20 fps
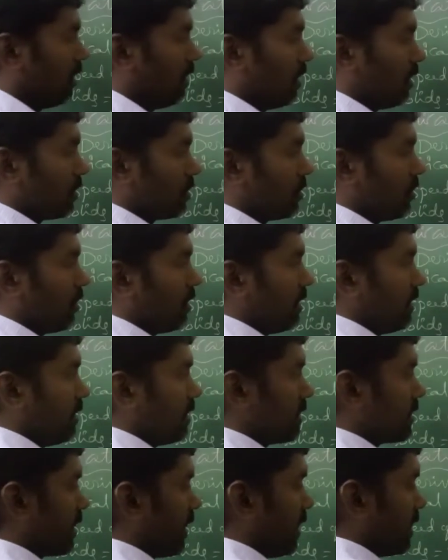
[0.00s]
So in
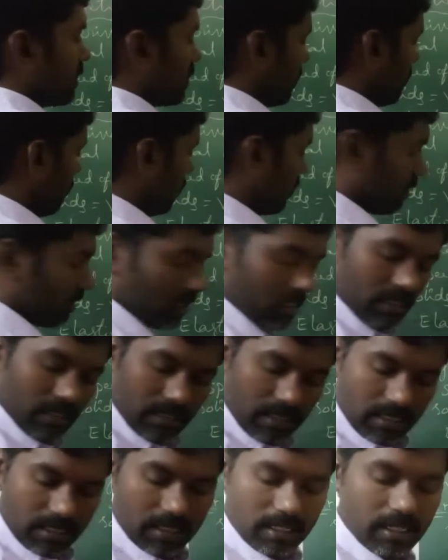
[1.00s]
this case,
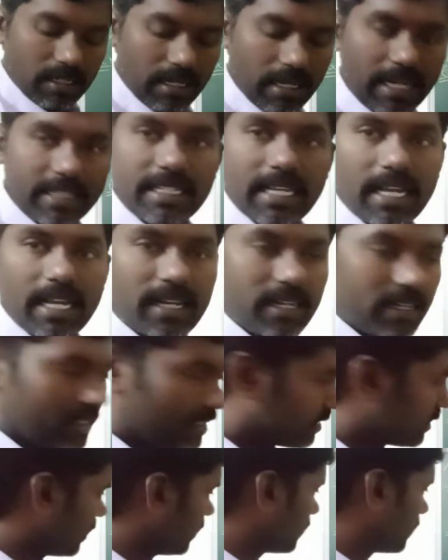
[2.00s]
let
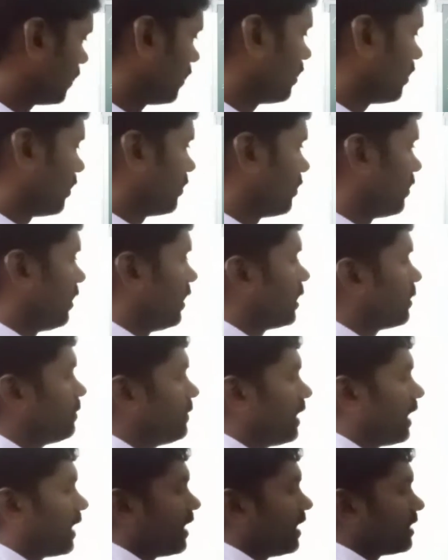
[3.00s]
us let
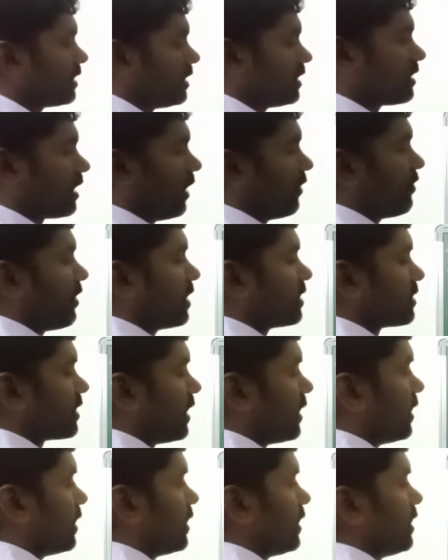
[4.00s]
me erase this left hand
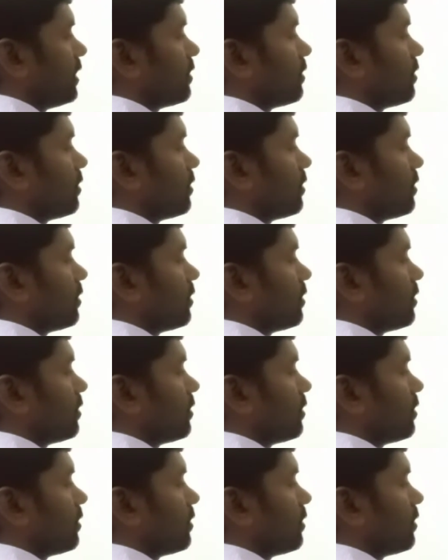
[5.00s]
side and